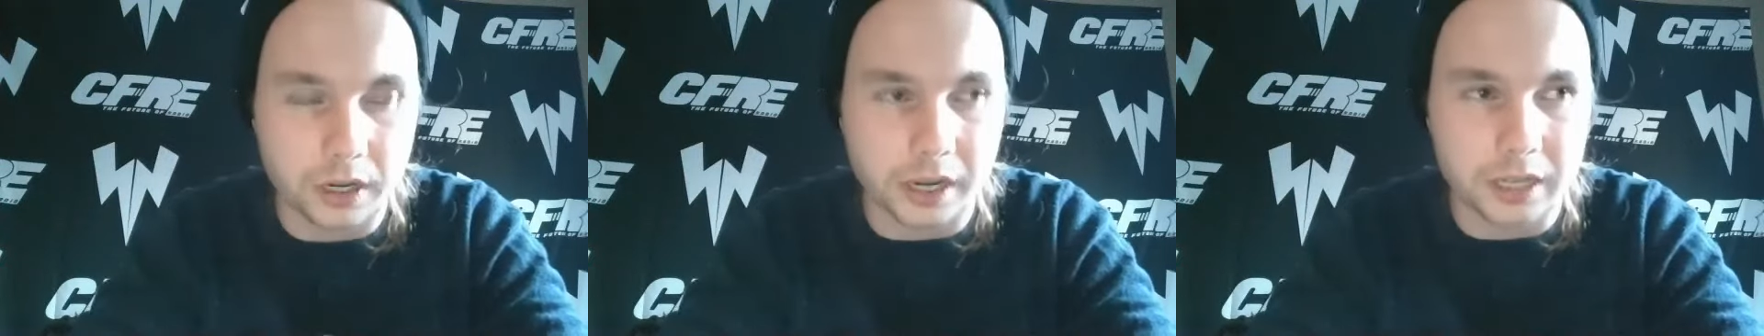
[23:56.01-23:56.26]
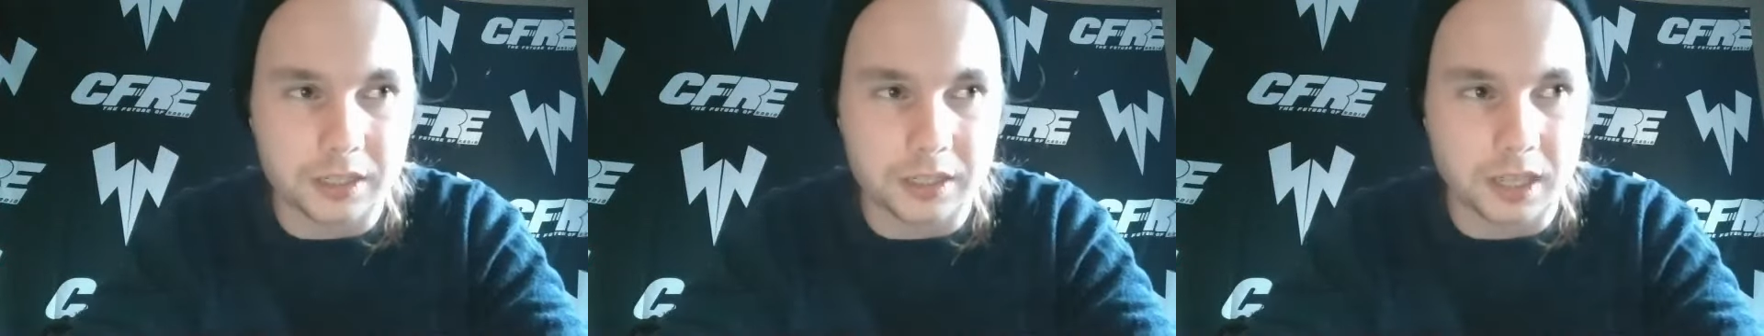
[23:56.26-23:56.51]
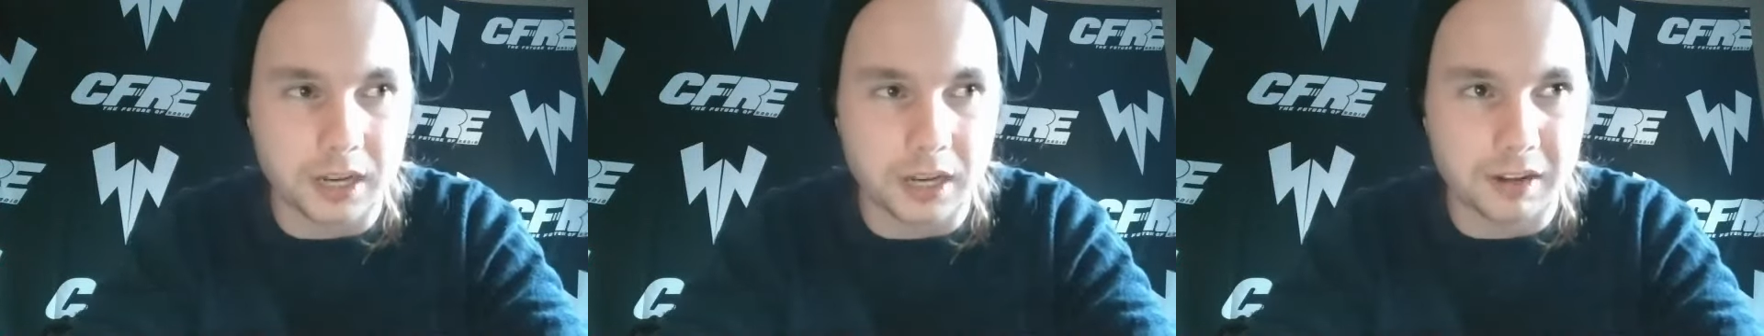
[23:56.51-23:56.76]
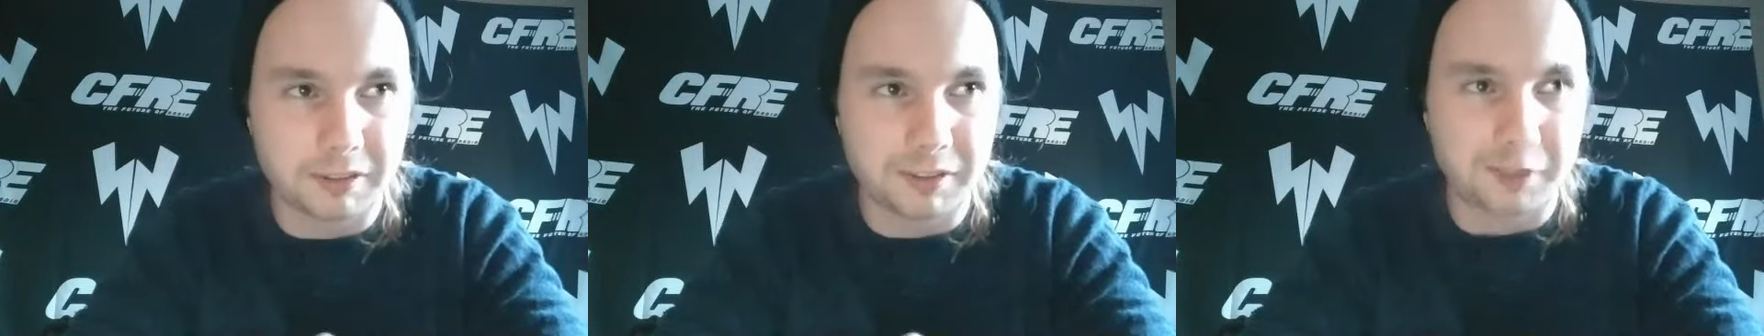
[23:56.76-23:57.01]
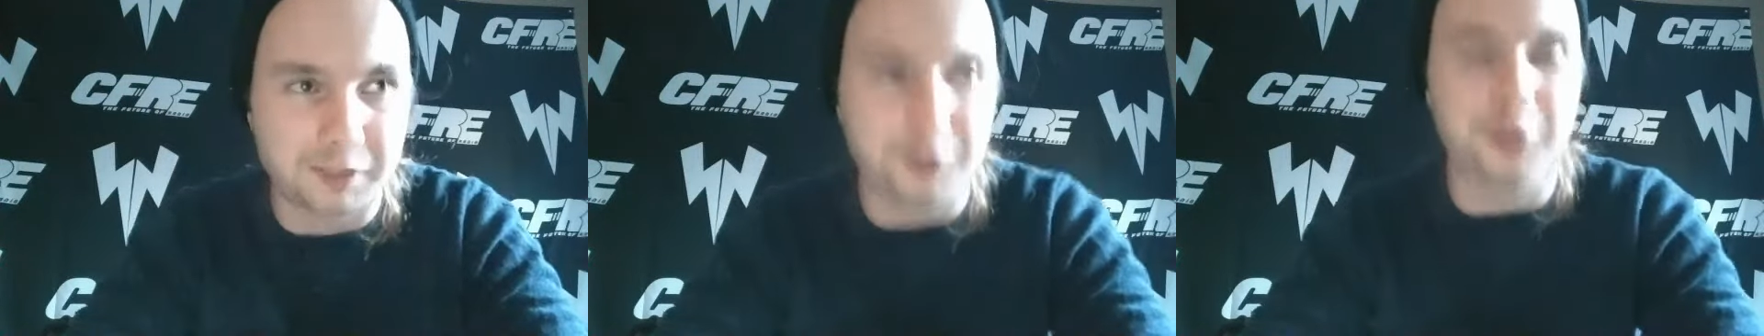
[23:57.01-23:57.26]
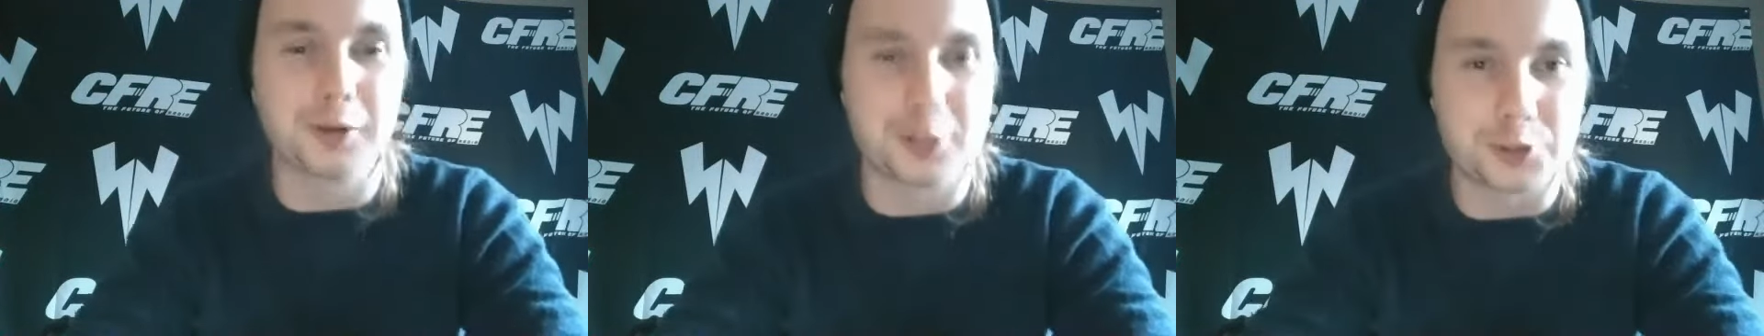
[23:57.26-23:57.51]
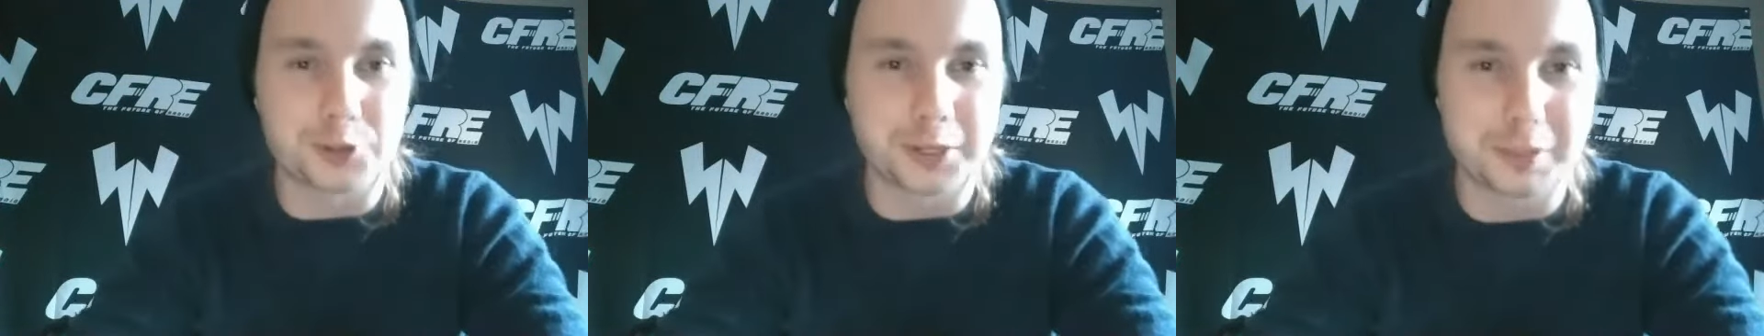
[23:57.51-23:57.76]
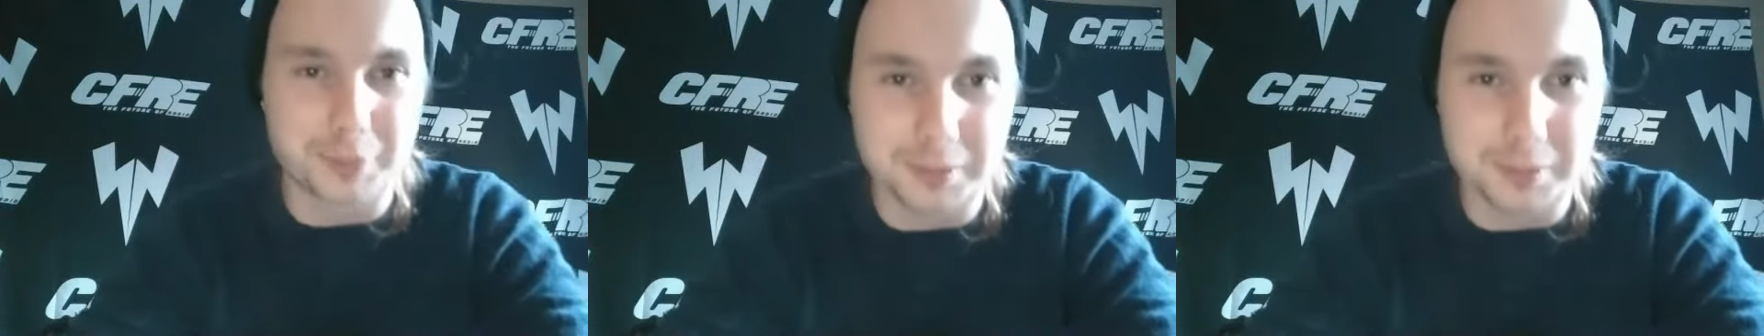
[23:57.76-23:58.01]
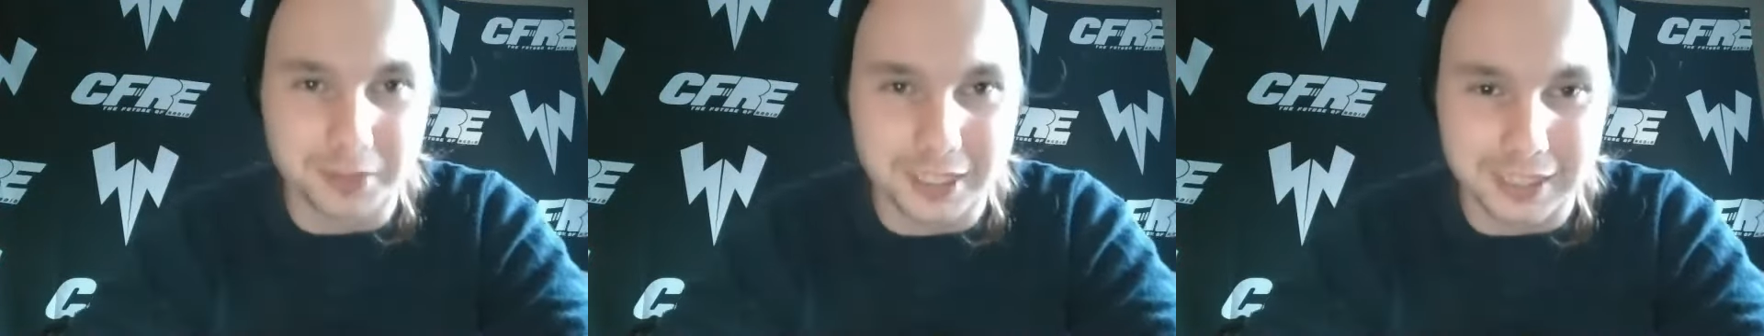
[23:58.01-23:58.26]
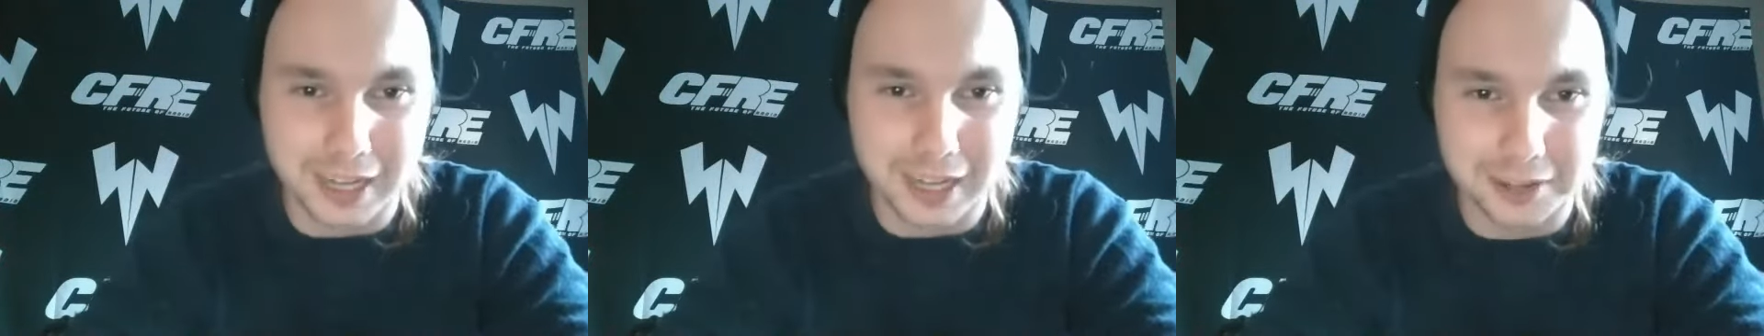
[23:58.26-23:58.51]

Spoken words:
and I can see how if you were treating people like that,